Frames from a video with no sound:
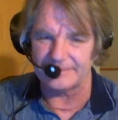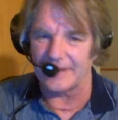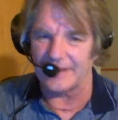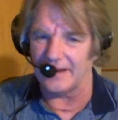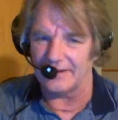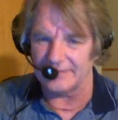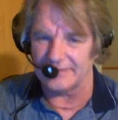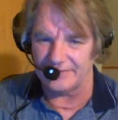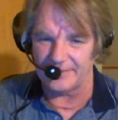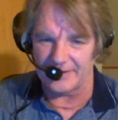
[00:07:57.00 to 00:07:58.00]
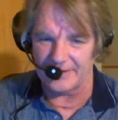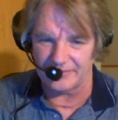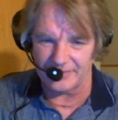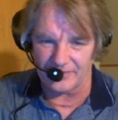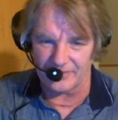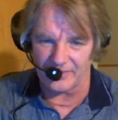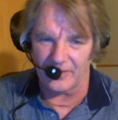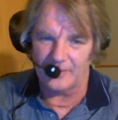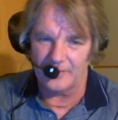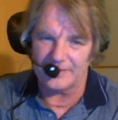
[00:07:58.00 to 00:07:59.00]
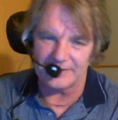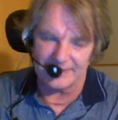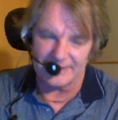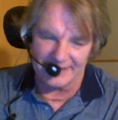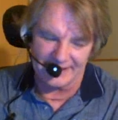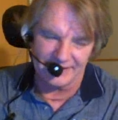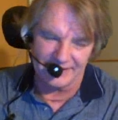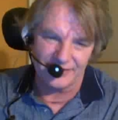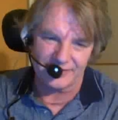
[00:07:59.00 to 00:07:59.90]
leave the bedroom door open. I used to